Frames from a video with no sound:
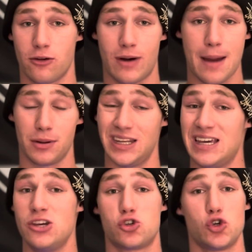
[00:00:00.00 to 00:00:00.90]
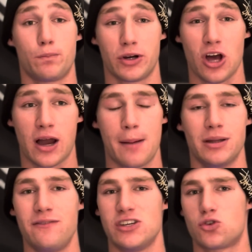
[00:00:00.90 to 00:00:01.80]
rapidly. He is super young. I
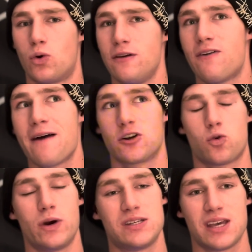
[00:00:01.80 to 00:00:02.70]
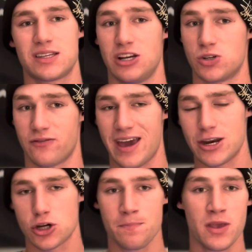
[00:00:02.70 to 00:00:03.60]
believe he's 25 or 26 years of
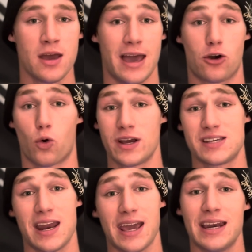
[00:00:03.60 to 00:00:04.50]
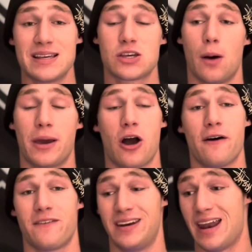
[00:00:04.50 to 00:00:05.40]
age. And Corey Sandhagen is coming
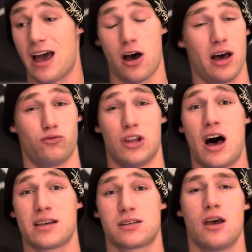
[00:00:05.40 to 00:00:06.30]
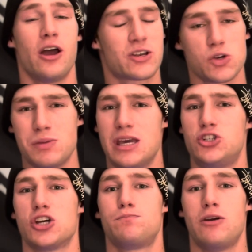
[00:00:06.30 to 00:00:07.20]
off a loss. Excuse me, he
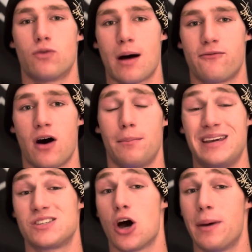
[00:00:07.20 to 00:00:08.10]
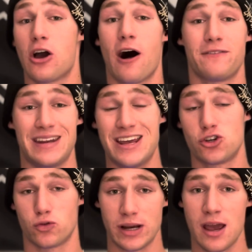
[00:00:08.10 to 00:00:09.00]
just beat Rob Font, but he's coming off an
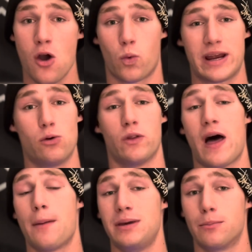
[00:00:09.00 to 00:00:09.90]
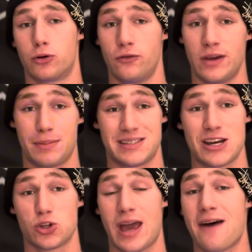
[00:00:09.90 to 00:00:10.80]
injury where he will not be improving,
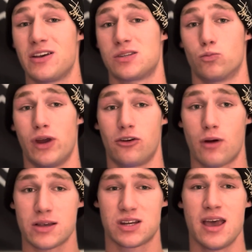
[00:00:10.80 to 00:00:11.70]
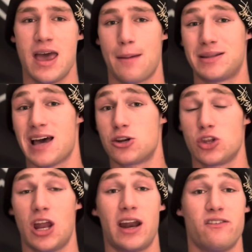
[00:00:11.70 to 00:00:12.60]
potentially having some ring rust, and
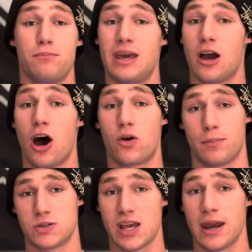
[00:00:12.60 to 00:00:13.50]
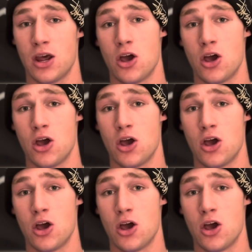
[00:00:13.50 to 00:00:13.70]
potentially not even being 100%.